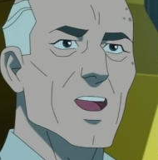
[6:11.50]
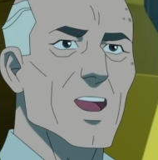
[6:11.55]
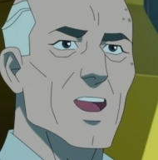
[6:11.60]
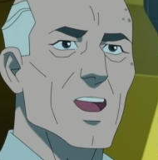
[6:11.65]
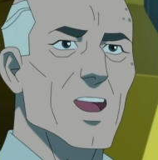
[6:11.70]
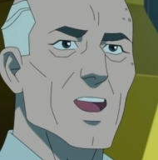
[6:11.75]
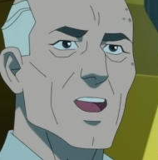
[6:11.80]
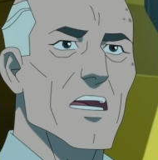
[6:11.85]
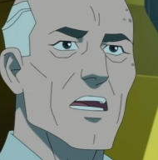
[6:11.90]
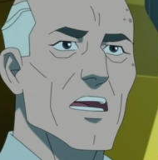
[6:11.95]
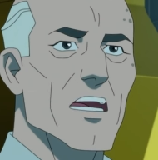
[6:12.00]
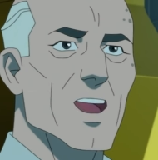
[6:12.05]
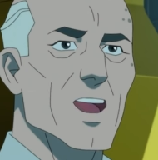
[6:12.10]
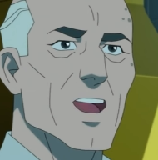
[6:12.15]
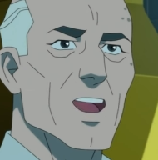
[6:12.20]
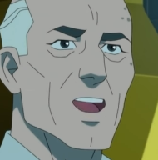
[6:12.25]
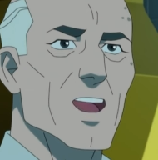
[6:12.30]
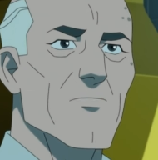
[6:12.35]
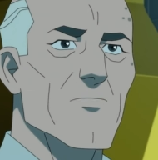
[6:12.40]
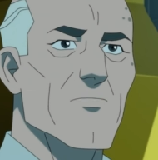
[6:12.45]
Art then
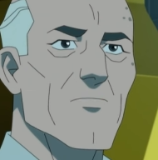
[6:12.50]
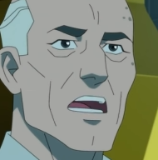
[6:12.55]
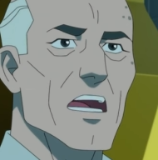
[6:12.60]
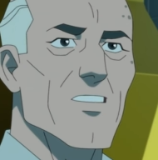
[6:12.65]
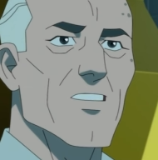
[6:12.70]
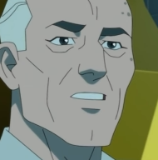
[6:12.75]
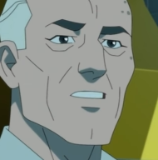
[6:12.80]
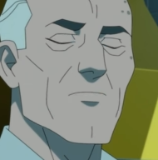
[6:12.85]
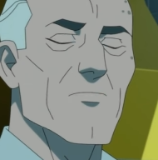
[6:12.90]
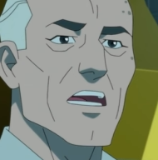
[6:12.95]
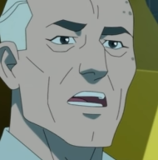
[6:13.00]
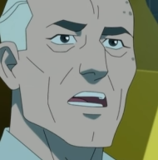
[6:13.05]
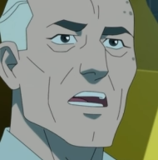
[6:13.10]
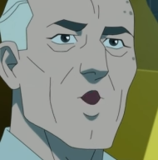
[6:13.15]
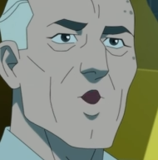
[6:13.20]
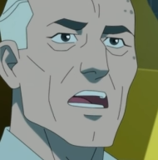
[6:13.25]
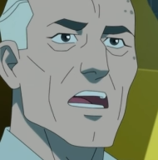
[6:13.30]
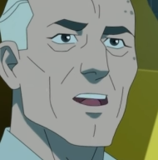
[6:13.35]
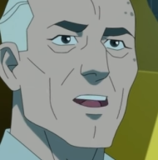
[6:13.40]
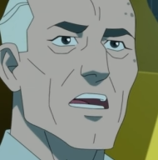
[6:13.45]
tells Mark that
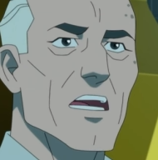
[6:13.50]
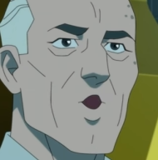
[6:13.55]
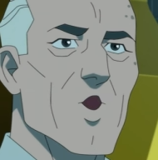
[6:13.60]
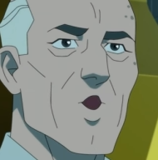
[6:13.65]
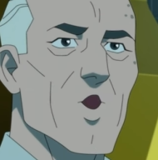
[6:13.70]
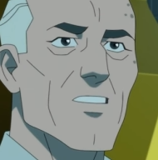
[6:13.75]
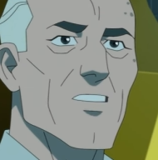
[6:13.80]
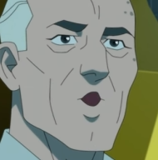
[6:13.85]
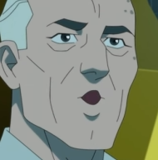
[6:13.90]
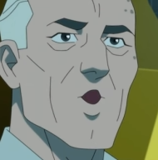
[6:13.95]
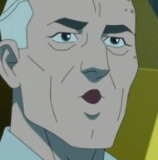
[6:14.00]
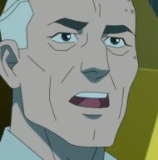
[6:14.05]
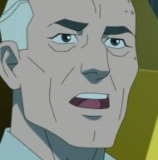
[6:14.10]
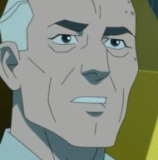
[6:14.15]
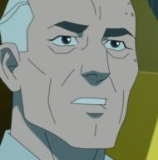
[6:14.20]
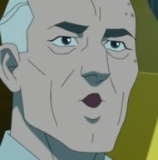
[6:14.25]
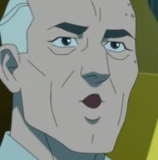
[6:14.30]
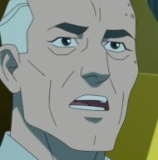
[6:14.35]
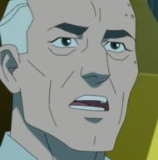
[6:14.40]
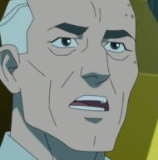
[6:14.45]
Nolan wrote a lot of
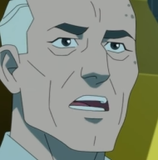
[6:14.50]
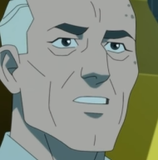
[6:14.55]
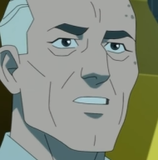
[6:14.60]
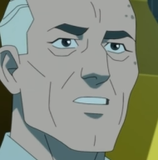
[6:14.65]
science fiction